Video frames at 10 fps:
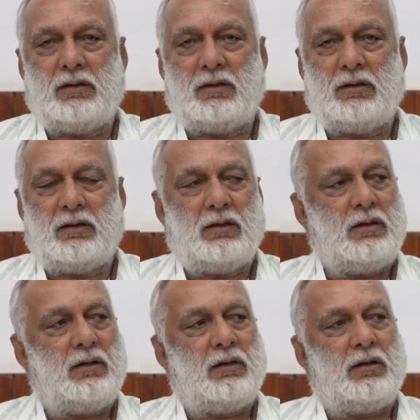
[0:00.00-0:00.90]

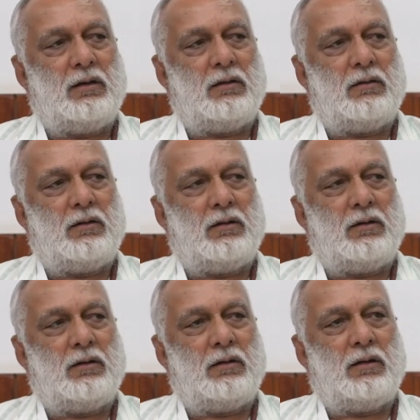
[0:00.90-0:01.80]

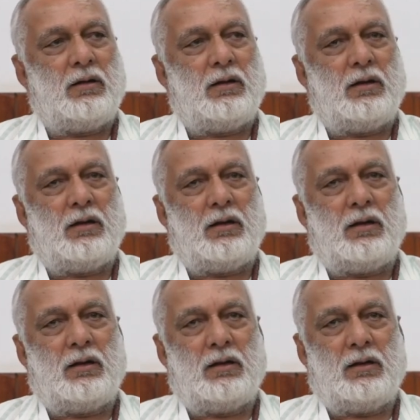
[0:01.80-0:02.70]

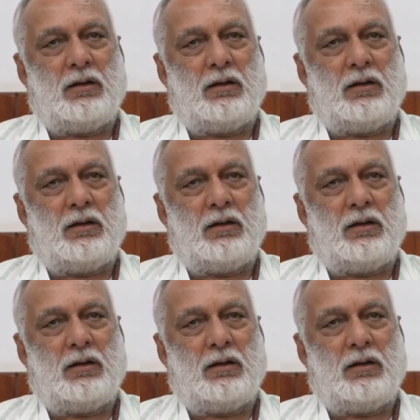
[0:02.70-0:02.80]
Nothing is said.